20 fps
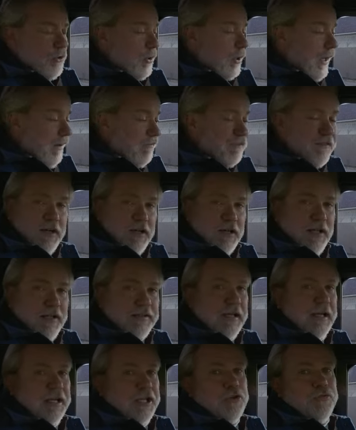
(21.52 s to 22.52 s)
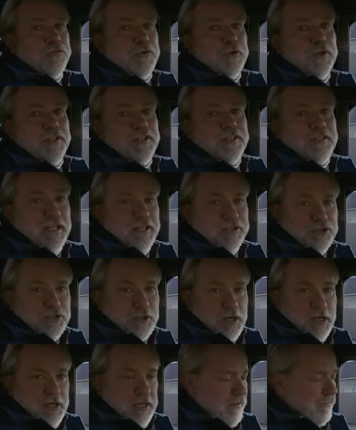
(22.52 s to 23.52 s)
So I figured I'd take you for a
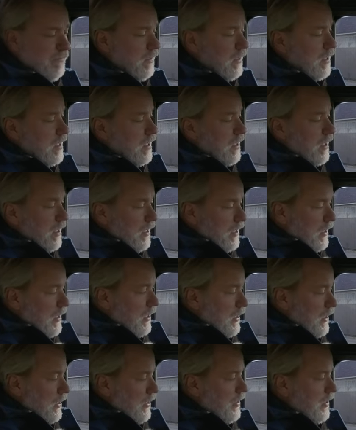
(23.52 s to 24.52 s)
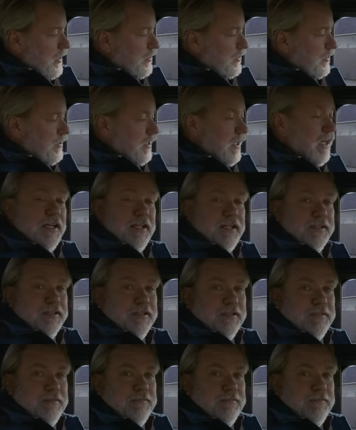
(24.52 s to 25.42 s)
test drive. This, uh,